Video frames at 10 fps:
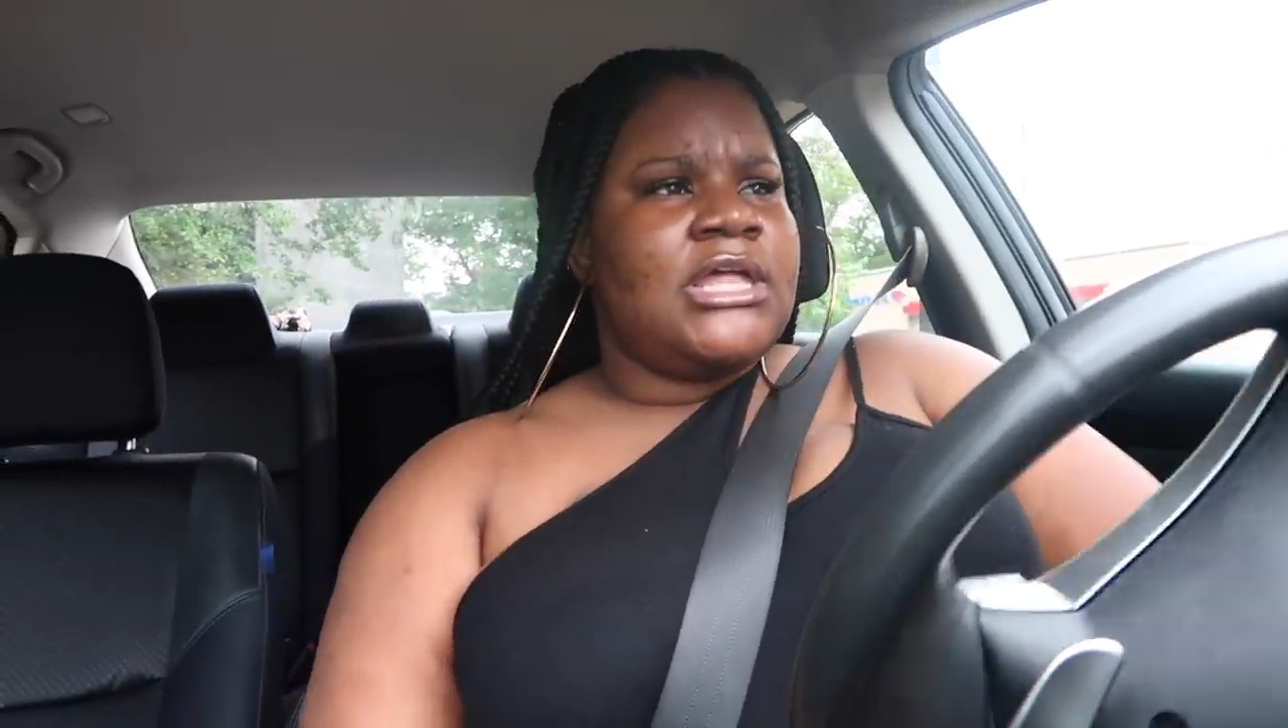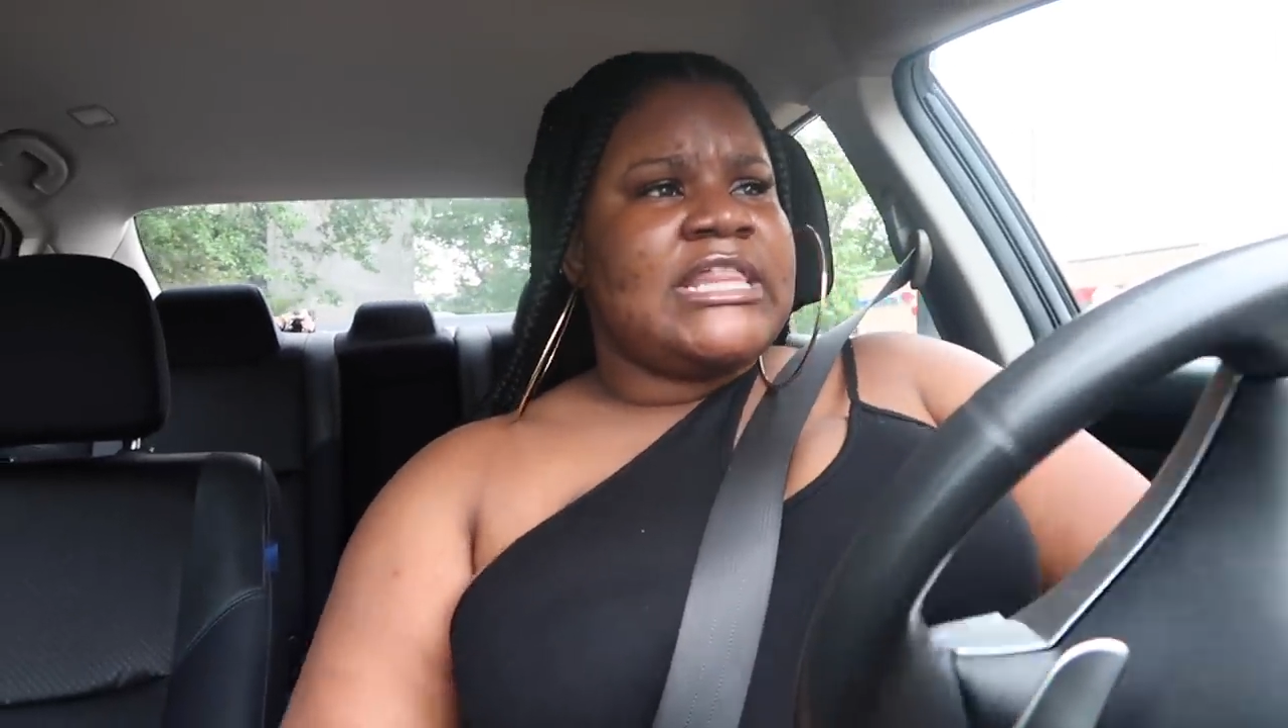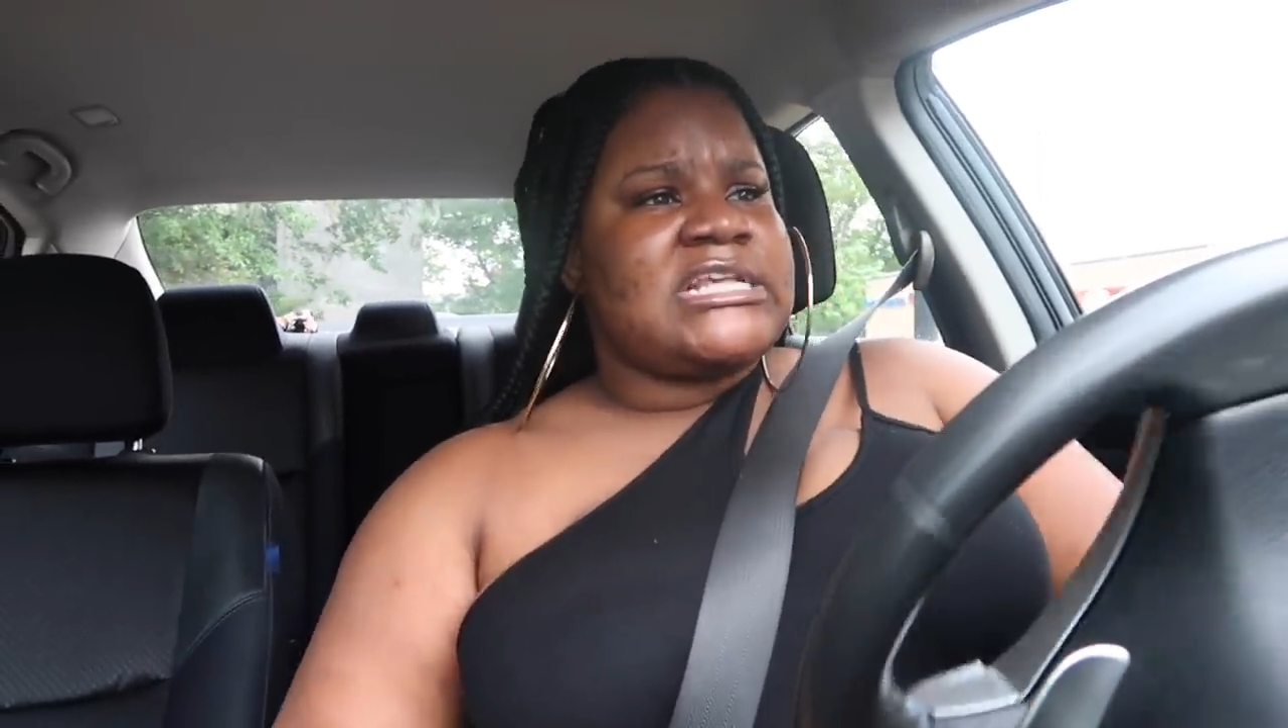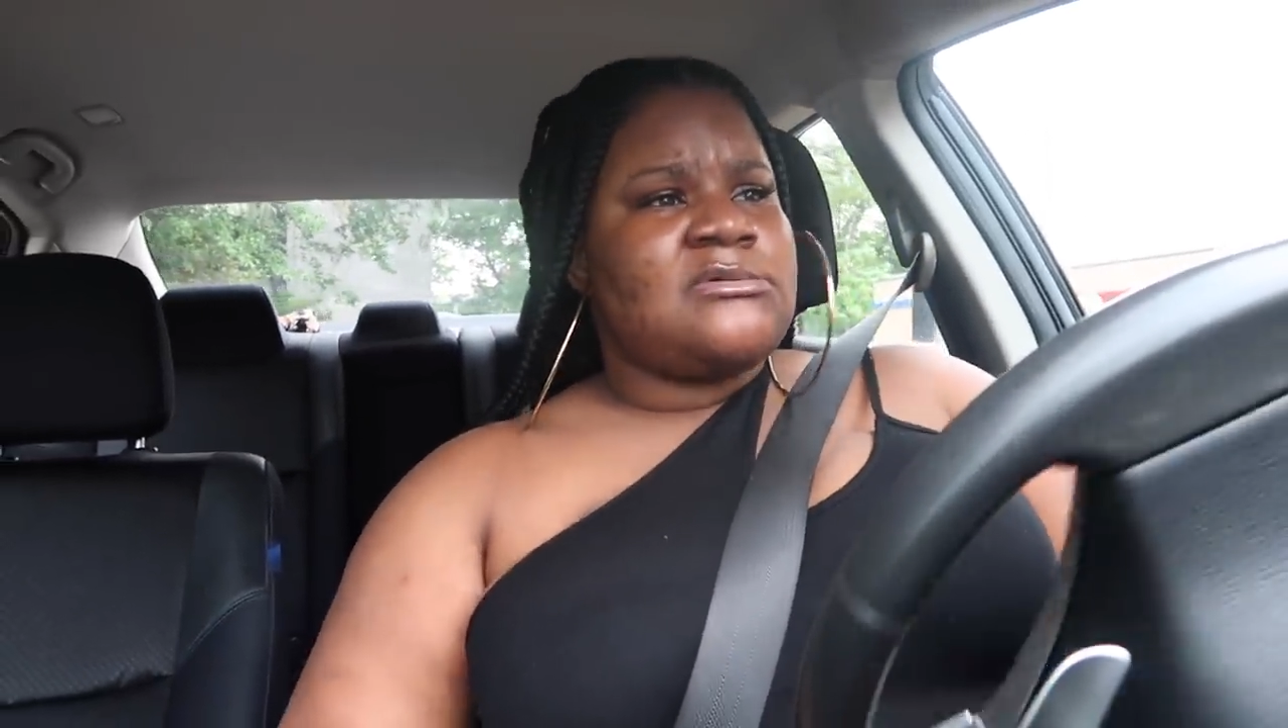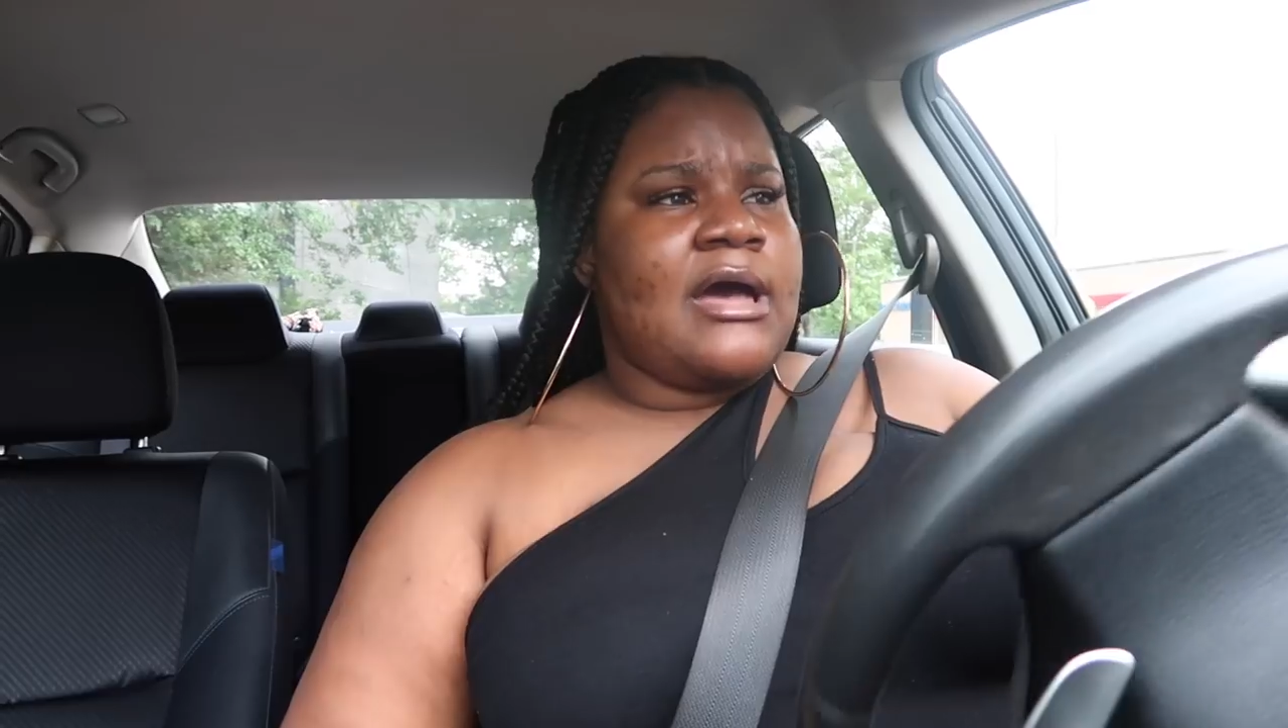
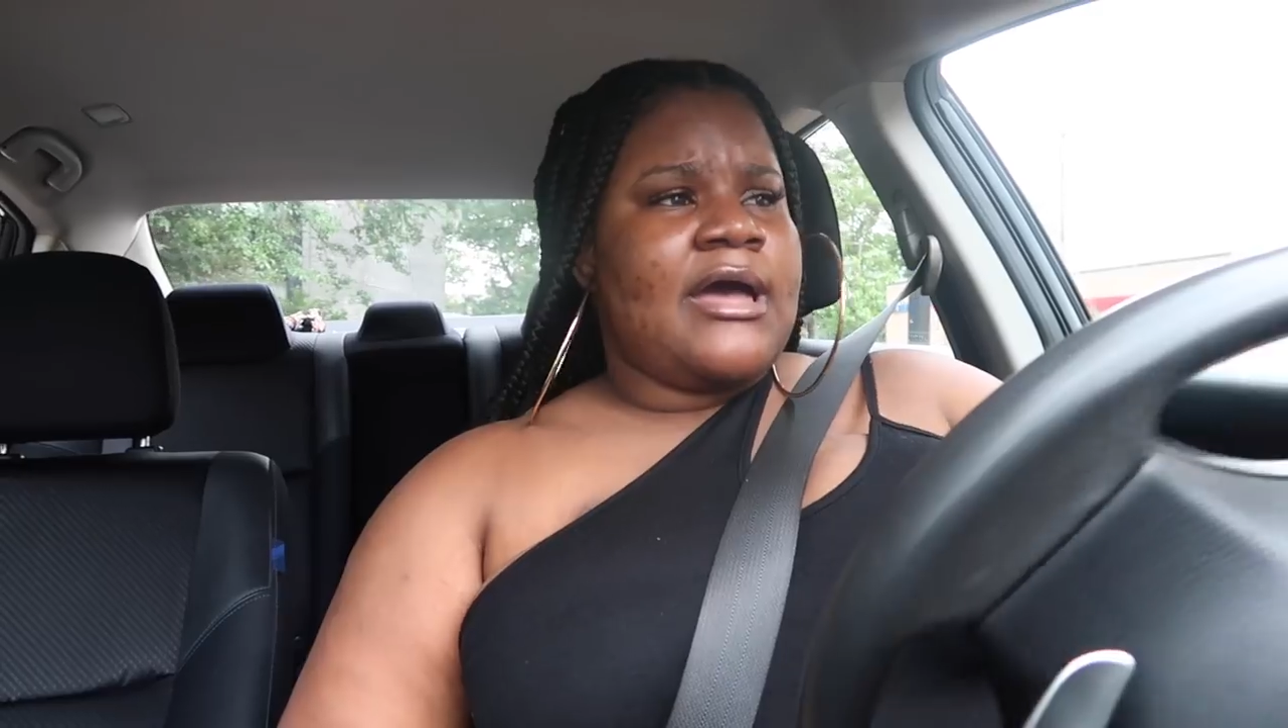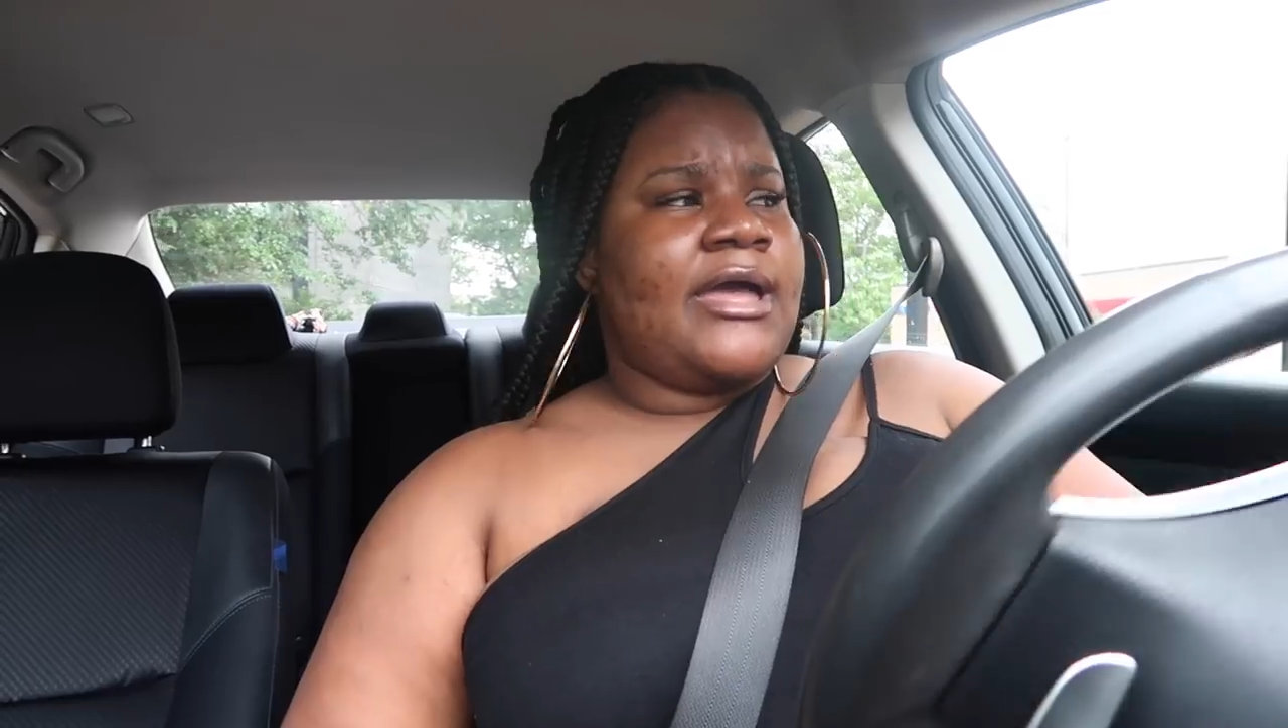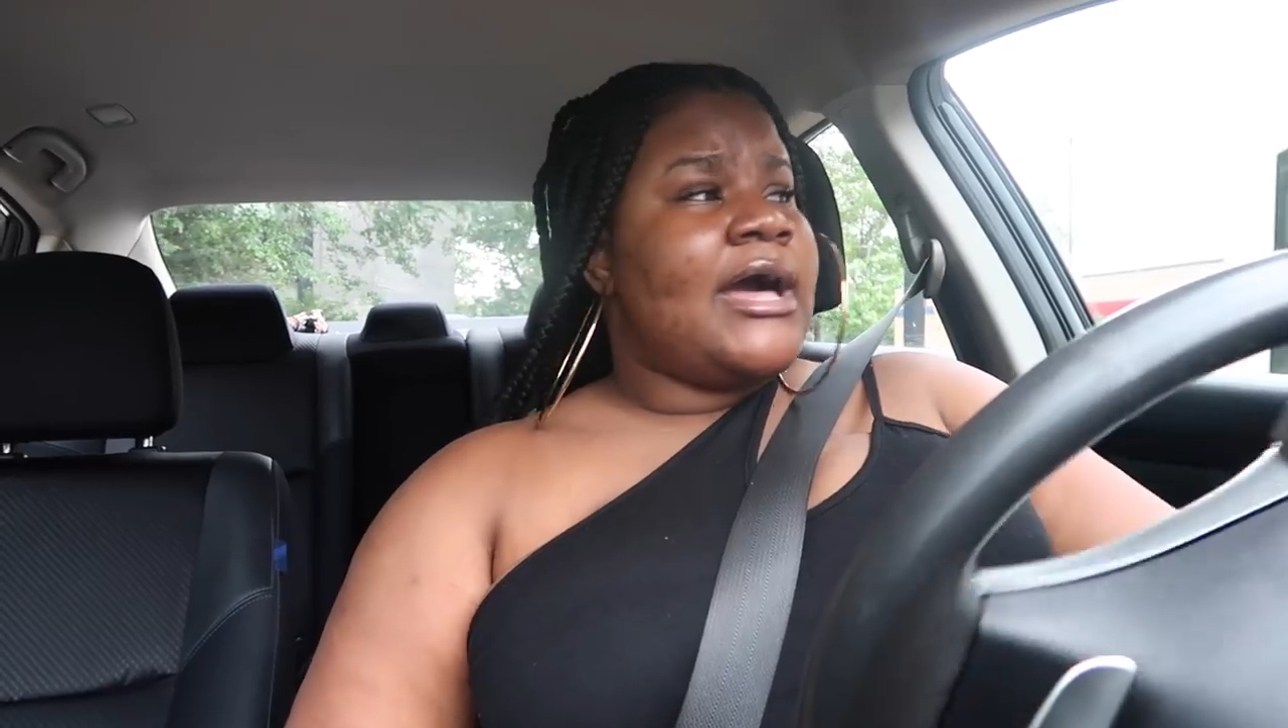that's why